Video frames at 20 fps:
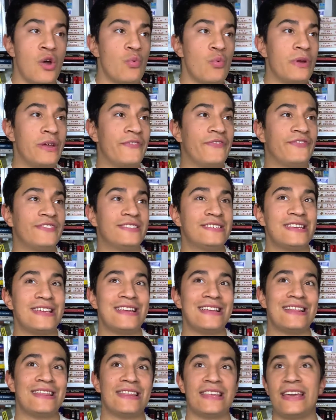We've
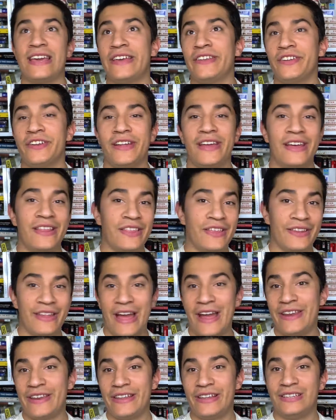seen the internet in the
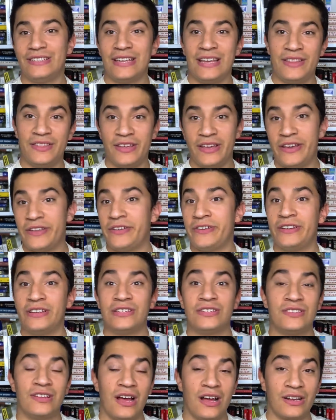90s and the internet
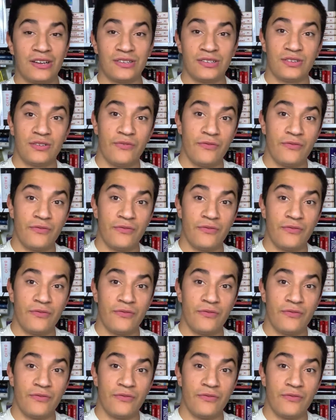stocks